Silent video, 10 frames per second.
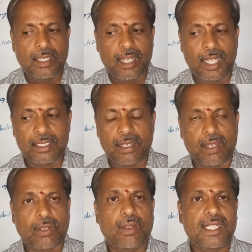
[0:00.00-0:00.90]
And
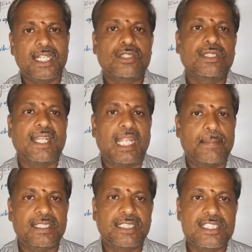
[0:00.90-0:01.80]
according to the
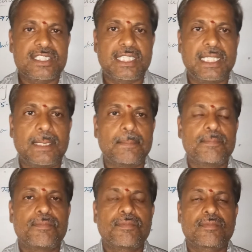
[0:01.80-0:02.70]
emergency
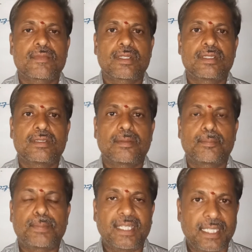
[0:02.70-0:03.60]

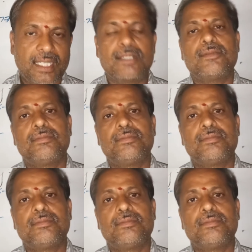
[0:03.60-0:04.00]
period,